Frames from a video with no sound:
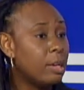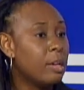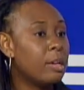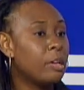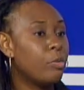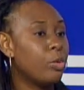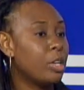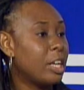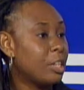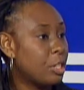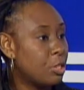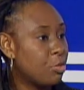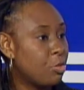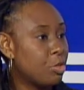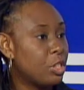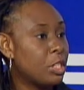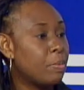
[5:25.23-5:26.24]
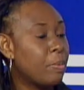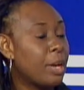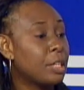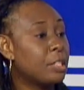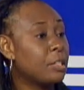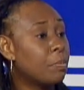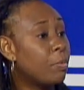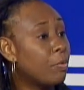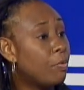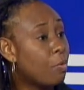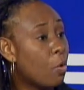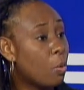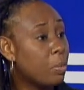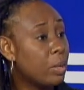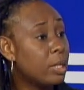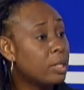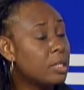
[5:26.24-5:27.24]
That is with respect to
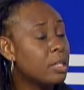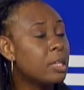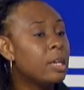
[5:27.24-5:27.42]
performers.